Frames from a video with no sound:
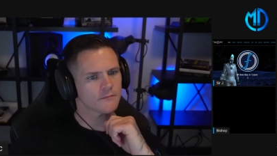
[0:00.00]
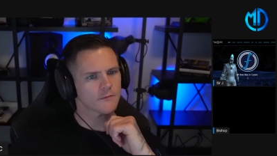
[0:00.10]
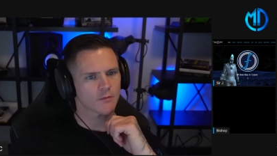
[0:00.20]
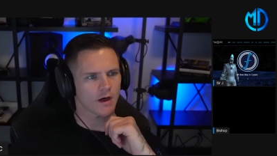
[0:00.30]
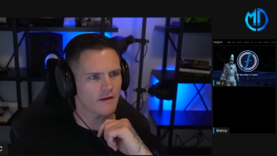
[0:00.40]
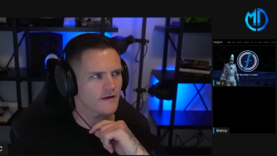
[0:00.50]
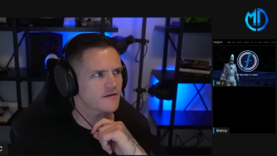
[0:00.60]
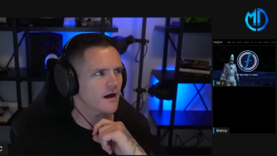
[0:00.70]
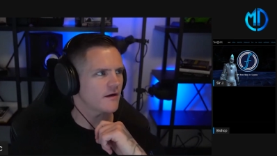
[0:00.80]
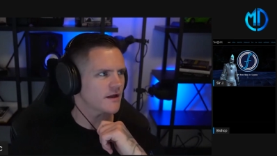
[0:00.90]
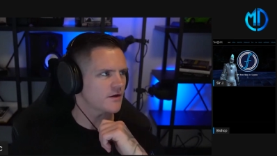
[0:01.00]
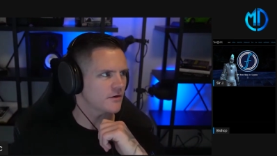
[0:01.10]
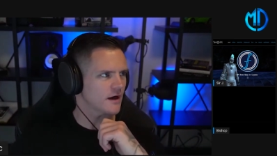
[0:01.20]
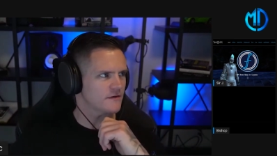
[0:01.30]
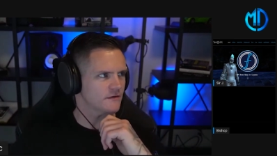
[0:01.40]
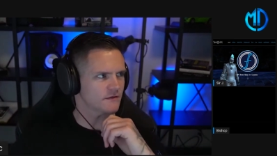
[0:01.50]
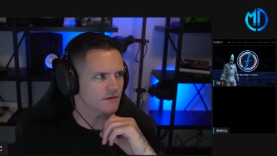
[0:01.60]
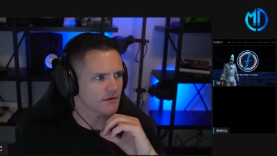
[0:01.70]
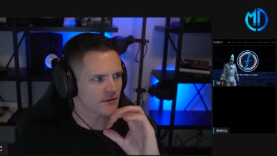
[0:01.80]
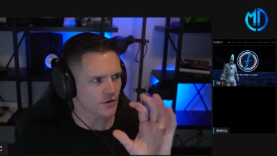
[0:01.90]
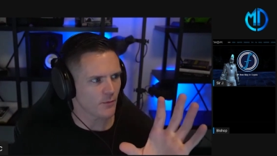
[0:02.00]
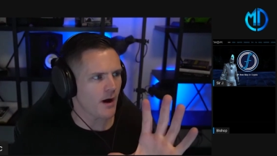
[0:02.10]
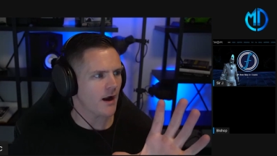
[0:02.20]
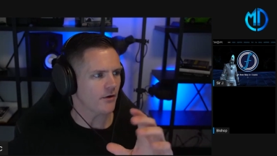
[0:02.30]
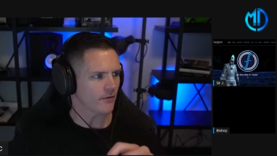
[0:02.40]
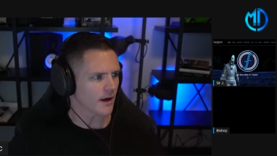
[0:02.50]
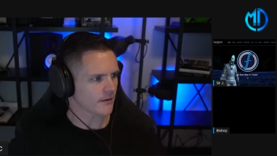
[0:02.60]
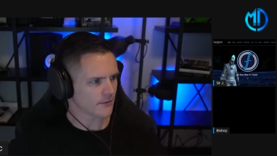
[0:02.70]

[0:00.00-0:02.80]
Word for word: Right. And that's kind of like your guys's your motto, right?